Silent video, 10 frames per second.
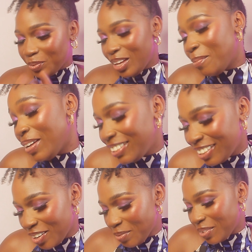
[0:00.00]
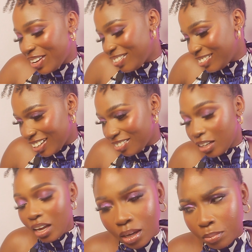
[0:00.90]
Now I'm an Instagram girl now.
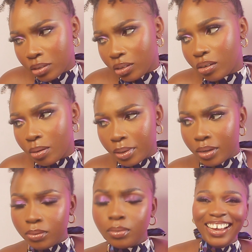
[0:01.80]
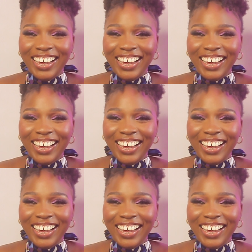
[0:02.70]
I'm an Instagram girl.